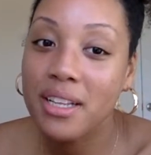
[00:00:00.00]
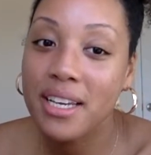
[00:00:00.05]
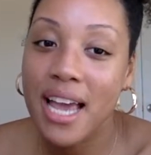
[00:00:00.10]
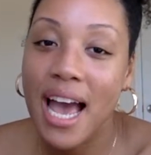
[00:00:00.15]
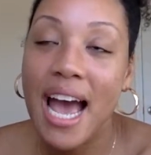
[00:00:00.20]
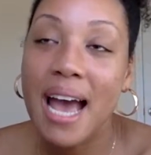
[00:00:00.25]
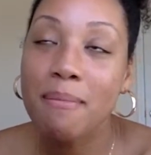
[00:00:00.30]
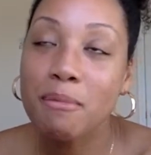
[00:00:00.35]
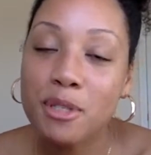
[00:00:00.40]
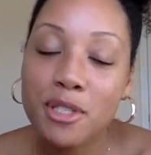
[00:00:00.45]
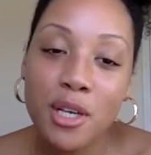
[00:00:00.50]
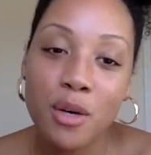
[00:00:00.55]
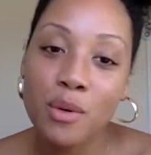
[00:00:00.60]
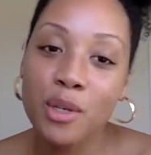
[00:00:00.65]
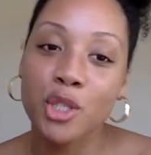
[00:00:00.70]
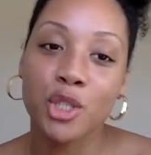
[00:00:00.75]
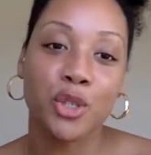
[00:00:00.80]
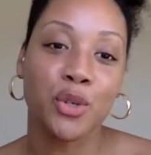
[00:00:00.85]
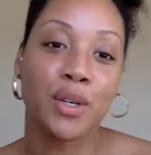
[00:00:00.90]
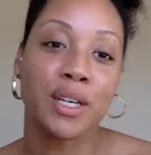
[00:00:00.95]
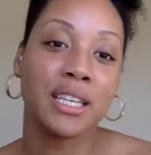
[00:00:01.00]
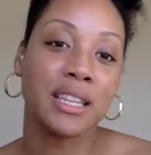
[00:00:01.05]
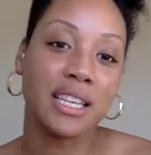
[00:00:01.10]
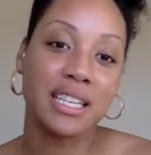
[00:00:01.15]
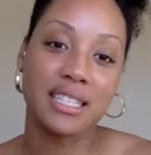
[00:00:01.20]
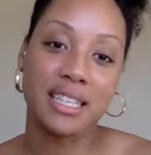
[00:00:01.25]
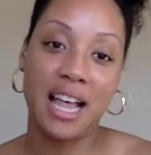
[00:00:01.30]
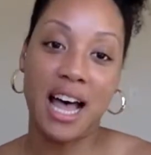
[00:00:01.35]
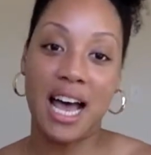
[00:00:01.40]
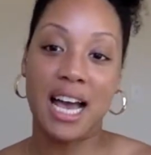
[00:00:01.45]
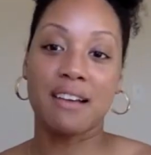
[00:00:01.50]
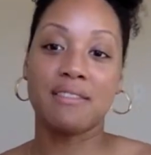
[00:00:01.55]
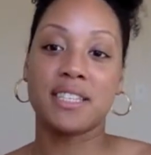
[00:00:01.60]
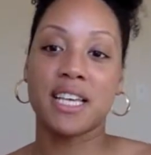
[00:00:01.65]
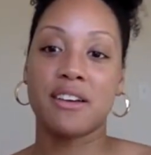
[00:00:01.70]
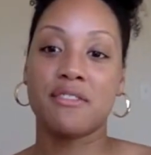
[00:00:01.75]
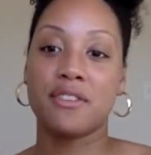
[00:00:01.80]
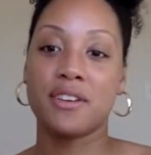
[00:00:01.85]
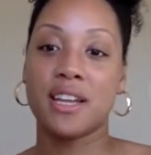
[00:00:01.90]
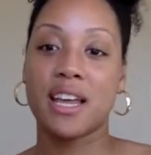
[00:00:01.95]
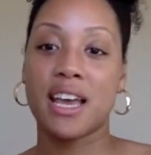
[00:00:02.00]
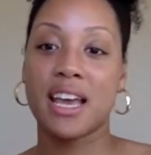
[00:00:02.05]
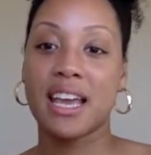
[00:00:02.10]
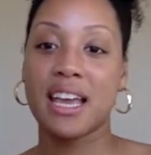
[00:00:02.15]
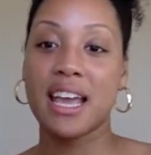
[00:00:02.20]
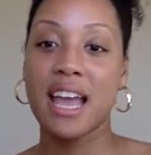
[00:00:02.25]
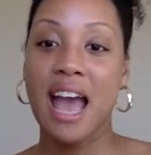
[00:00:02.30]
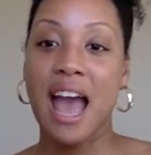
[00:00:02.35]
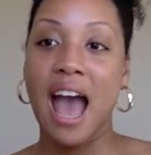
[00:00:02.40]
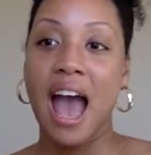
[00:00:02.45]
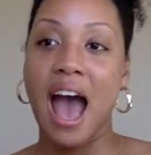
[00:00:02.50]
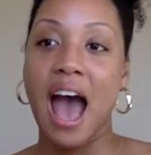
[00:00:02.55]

I'm so enjoying these lives every day.